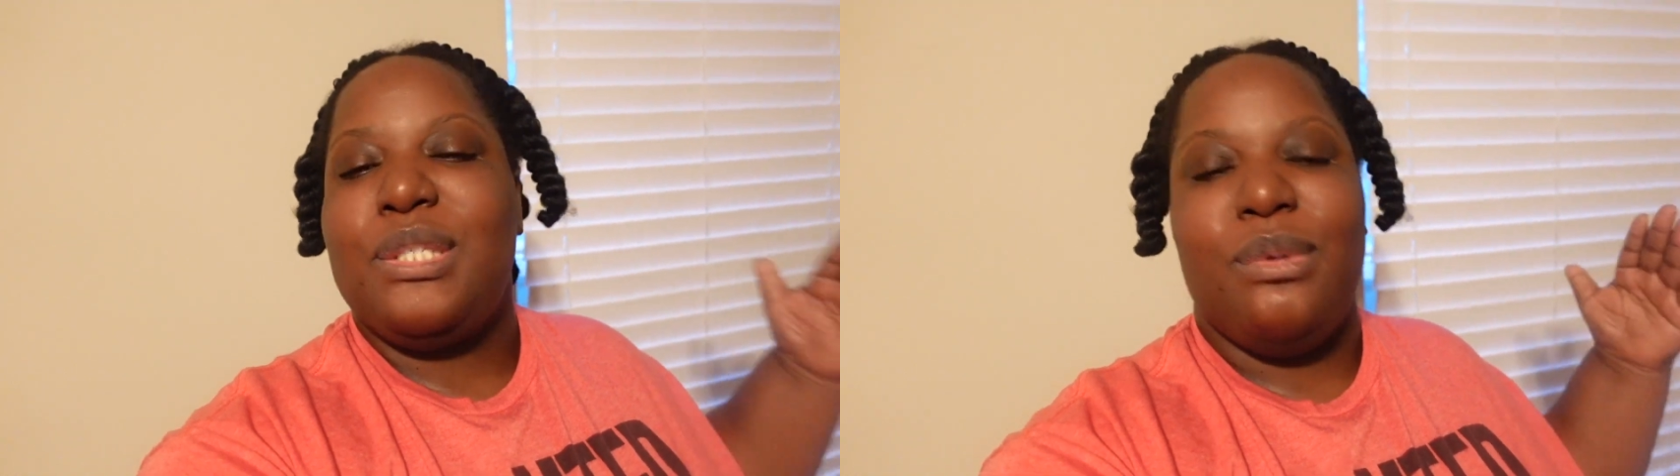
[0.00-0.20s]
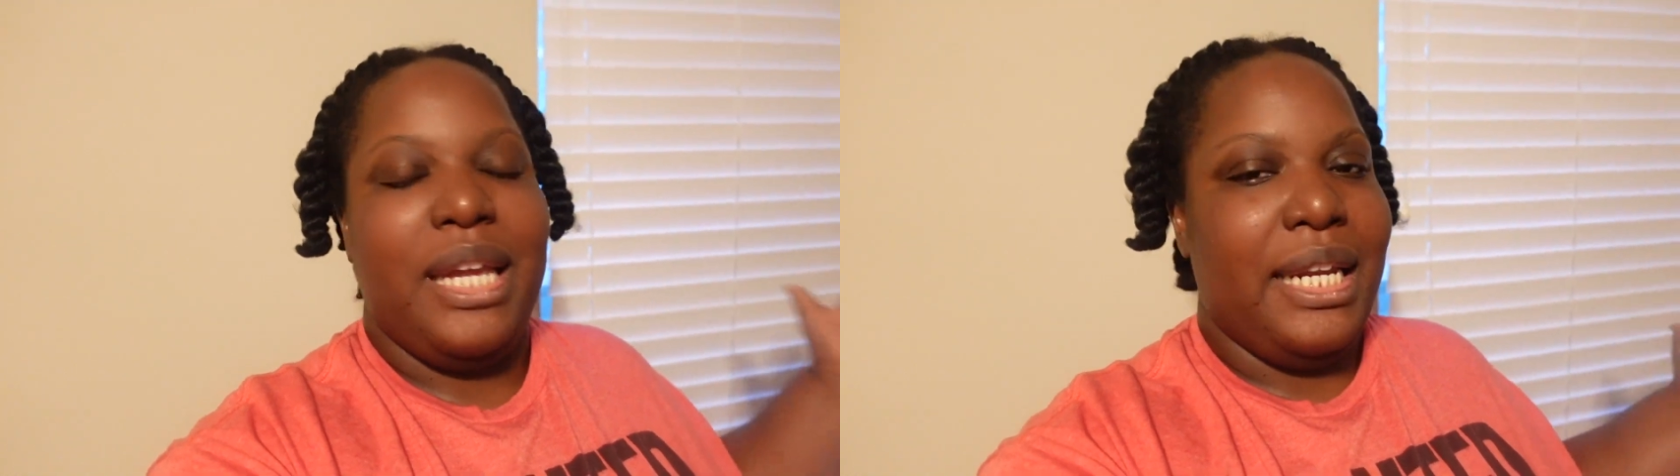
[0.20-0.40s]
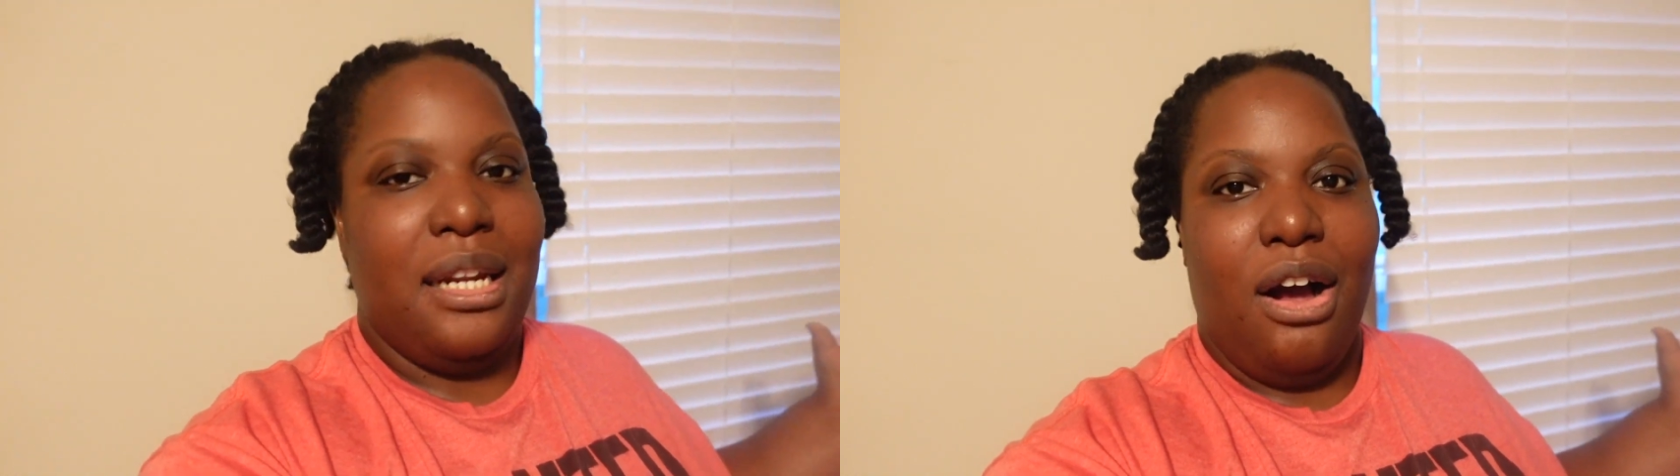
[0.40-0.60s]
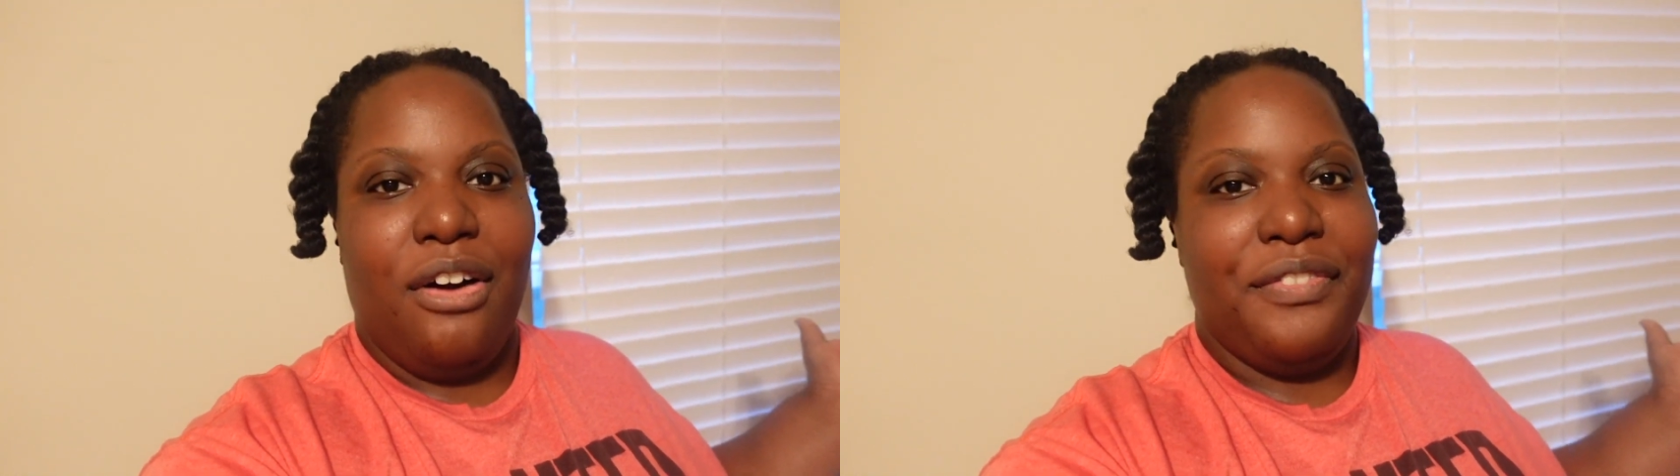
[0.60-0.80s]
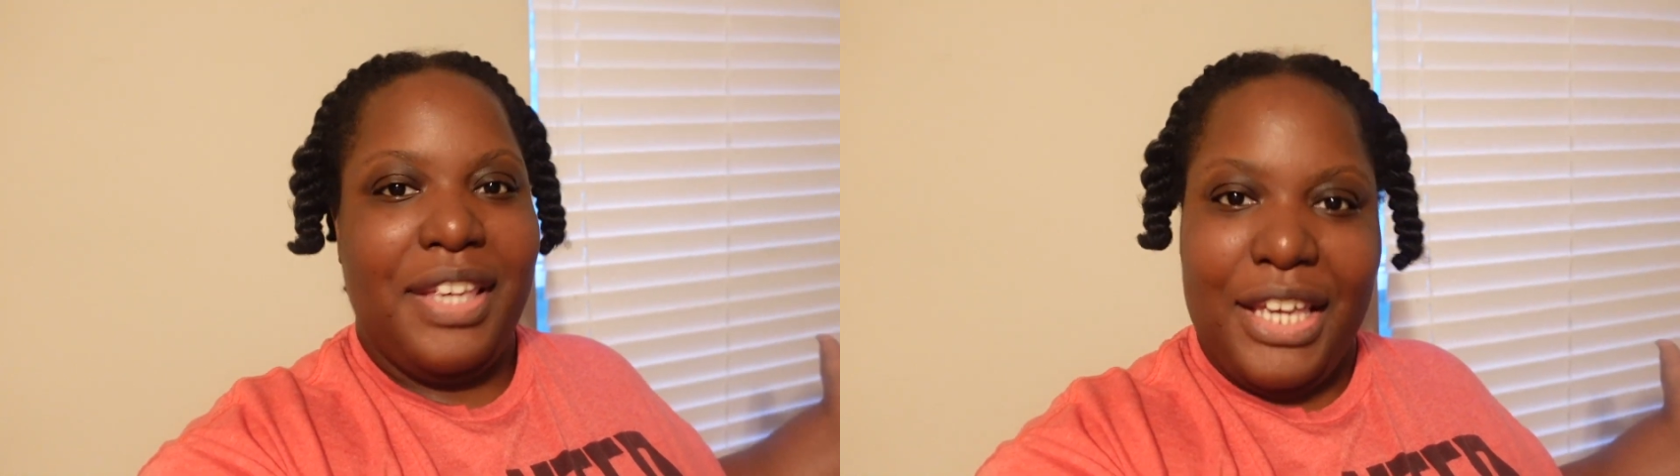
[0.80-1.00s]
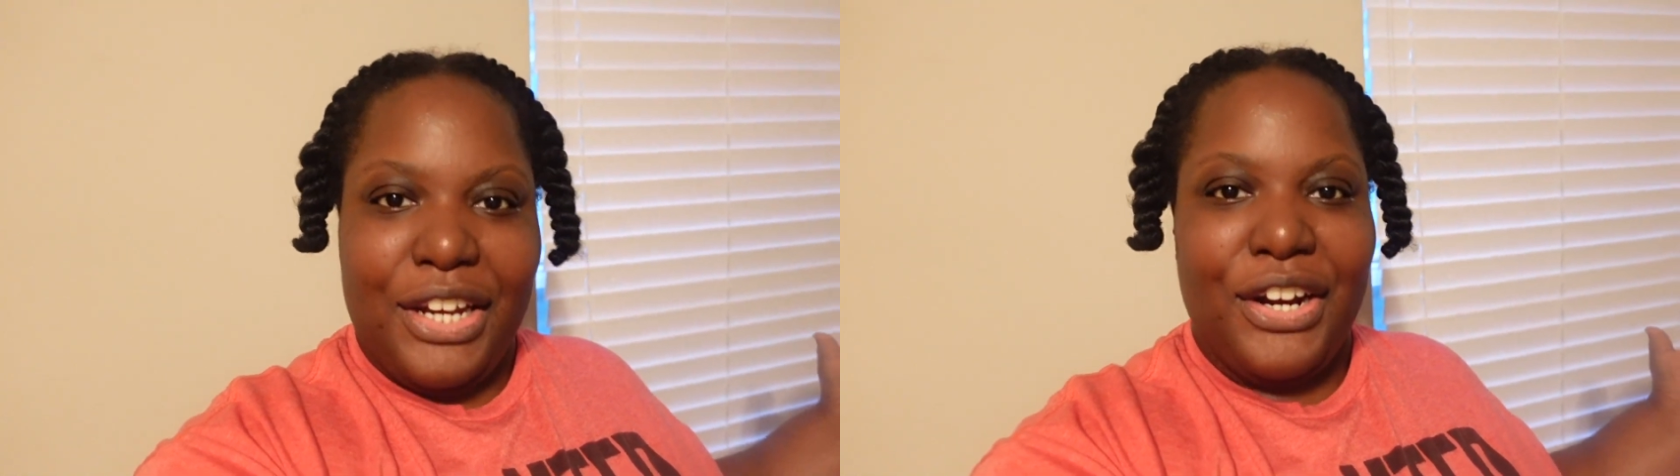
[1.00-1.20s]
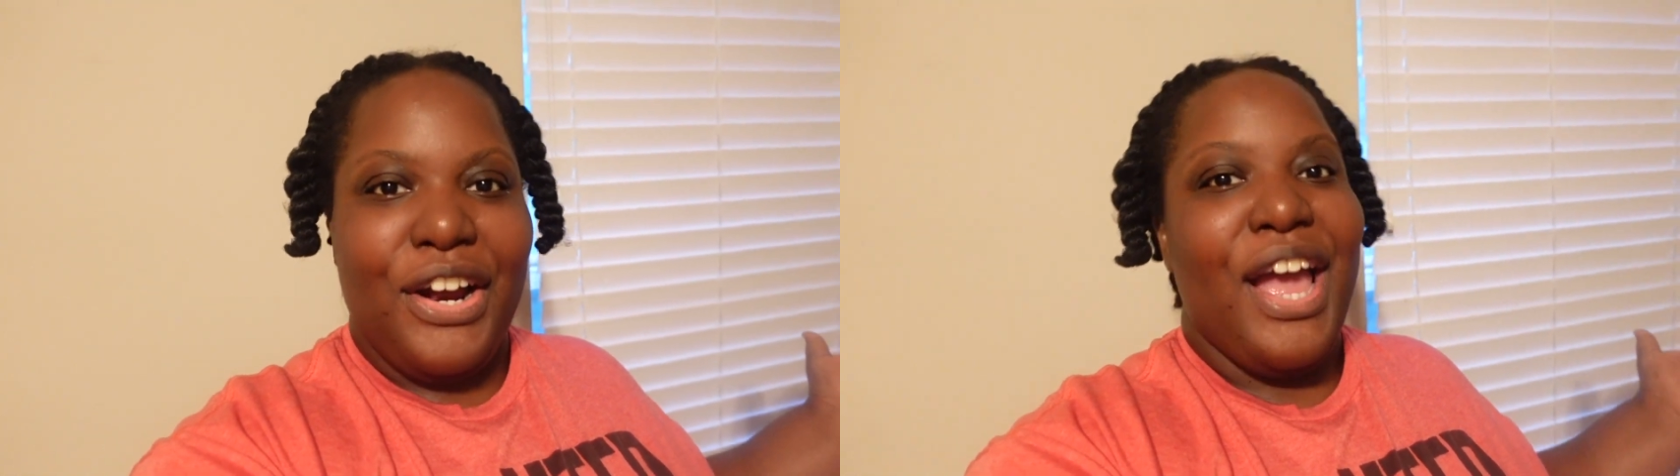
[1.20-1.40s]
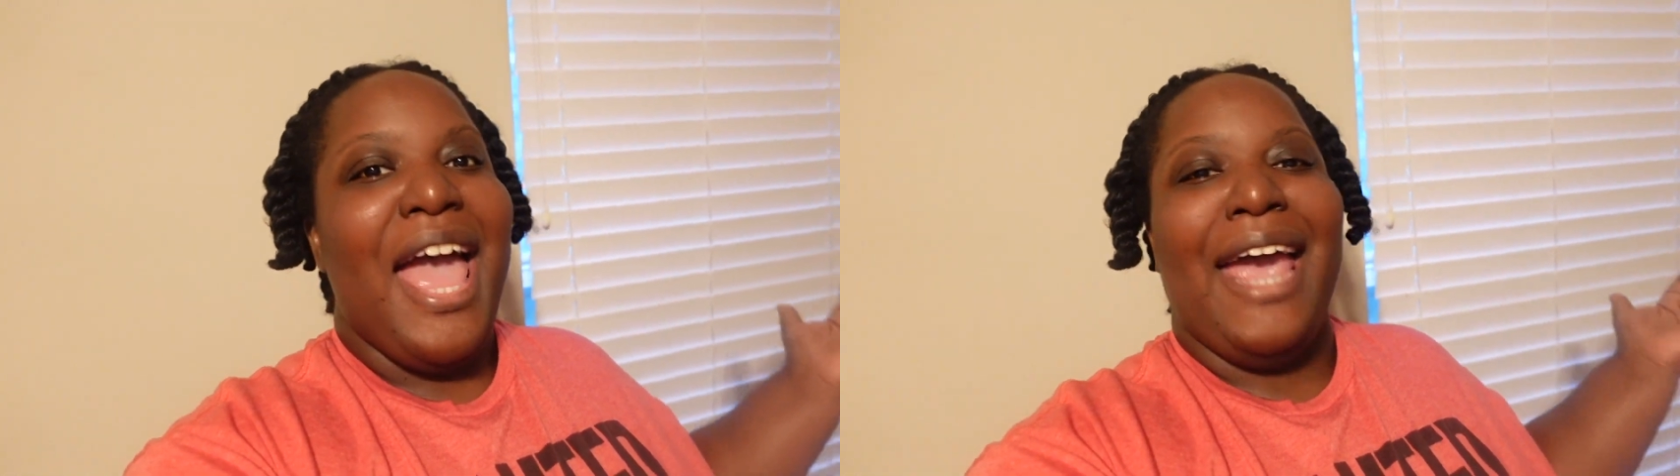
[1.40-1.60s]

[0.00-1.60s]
to end it off here.